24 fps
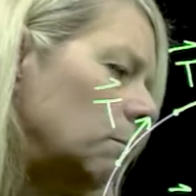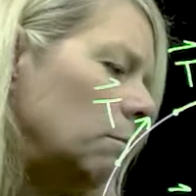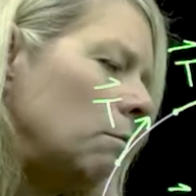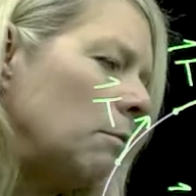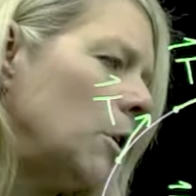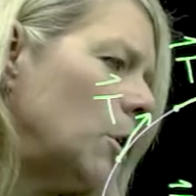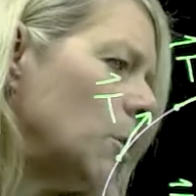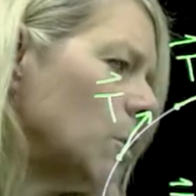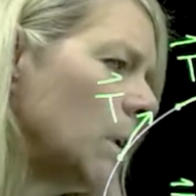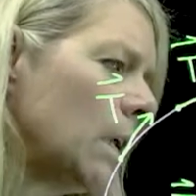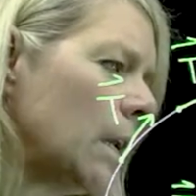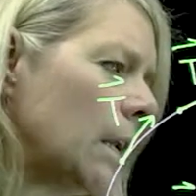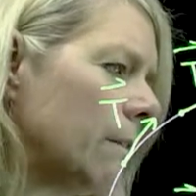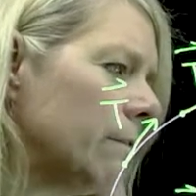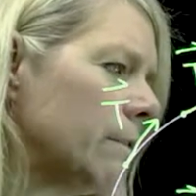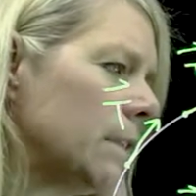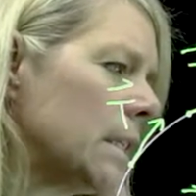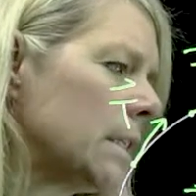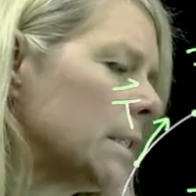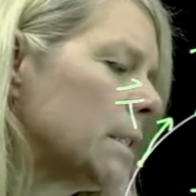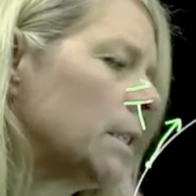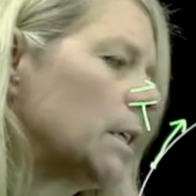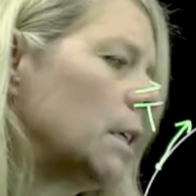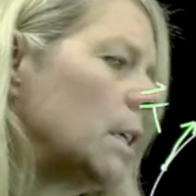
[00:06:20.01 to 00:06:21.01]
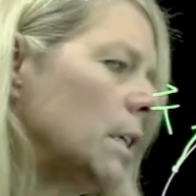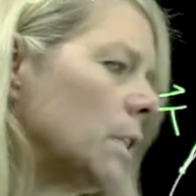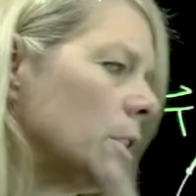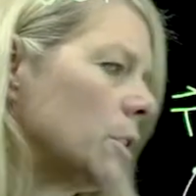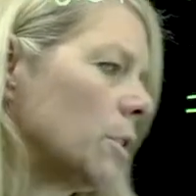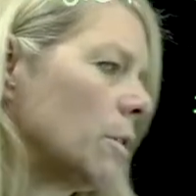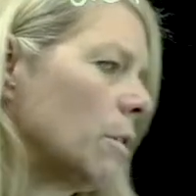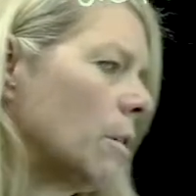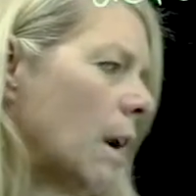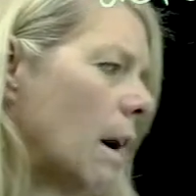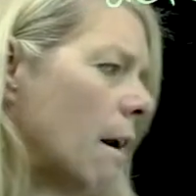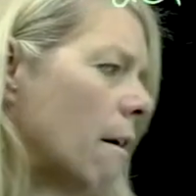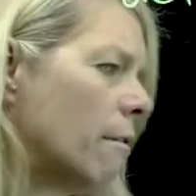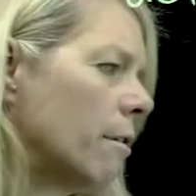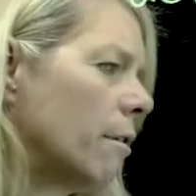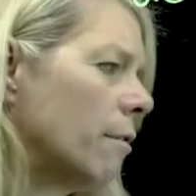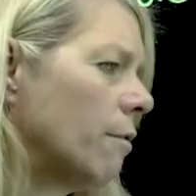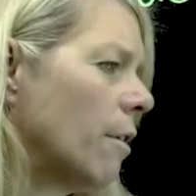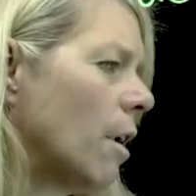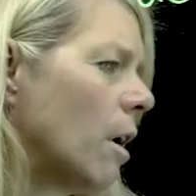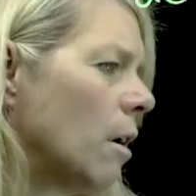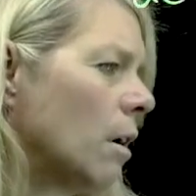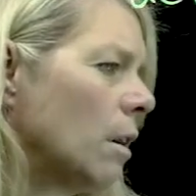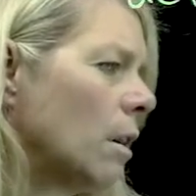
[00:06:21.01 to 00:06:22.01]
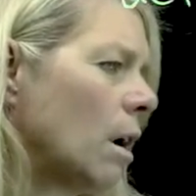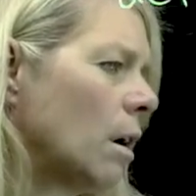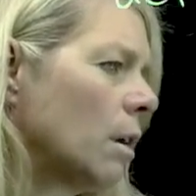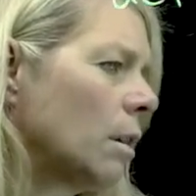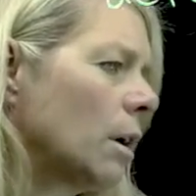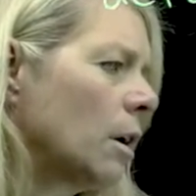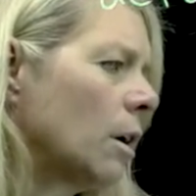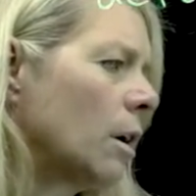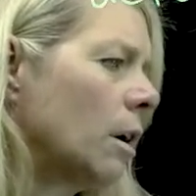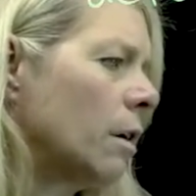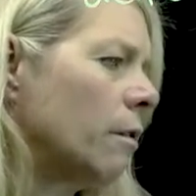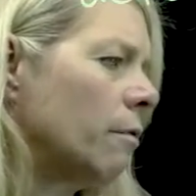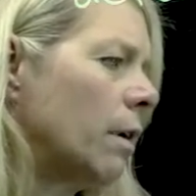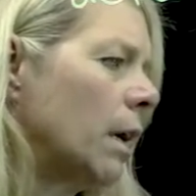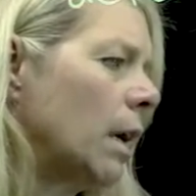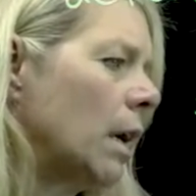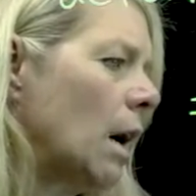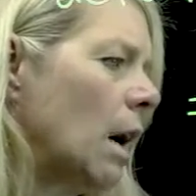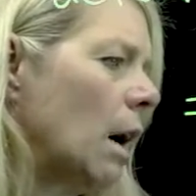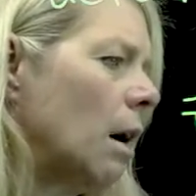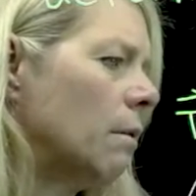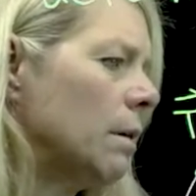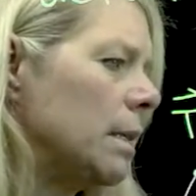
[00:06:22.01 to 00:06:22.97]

unit of distance or however far along the curve we go,